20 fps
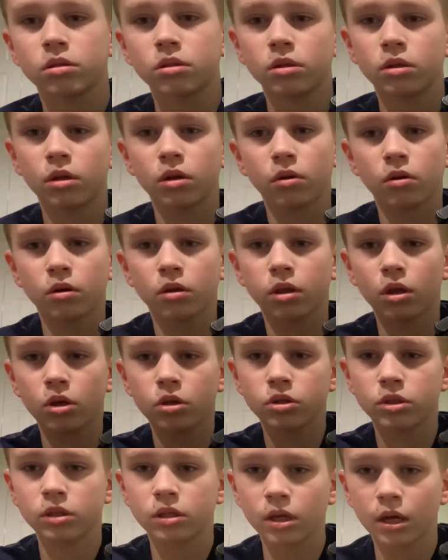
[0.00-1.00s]
you know,
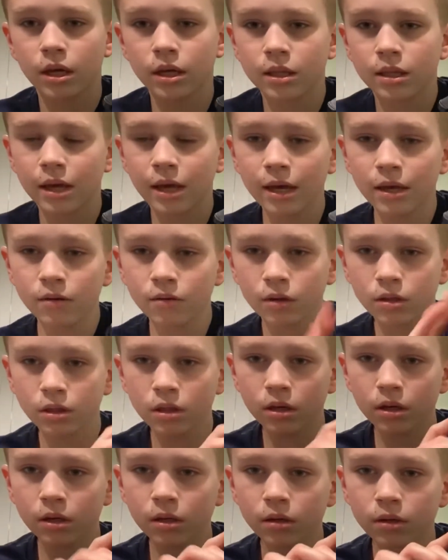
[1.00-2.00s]
close and tighten that right
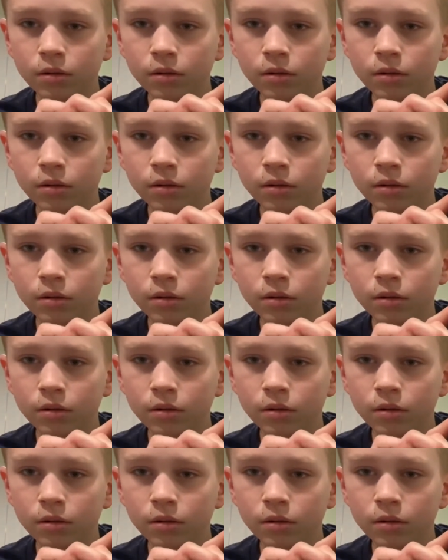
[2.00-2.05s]
there.